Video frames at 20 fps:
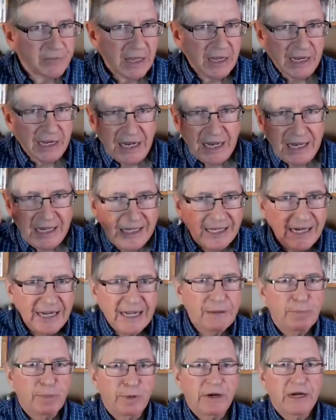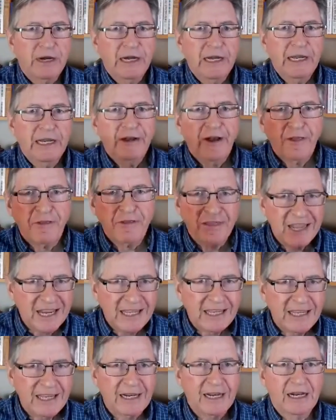a clear brain,
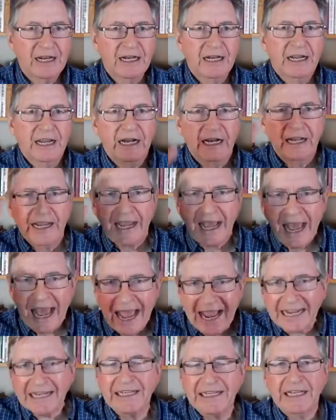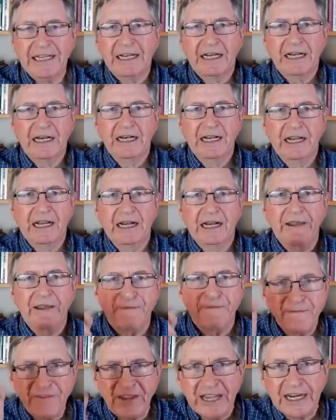thinking clearly, acting clearly,
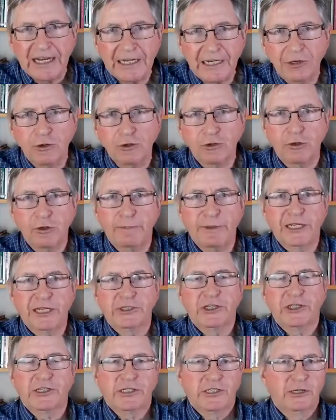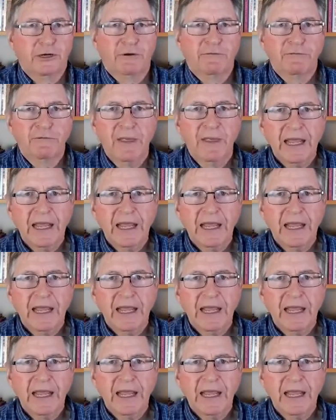feeling good about yourself,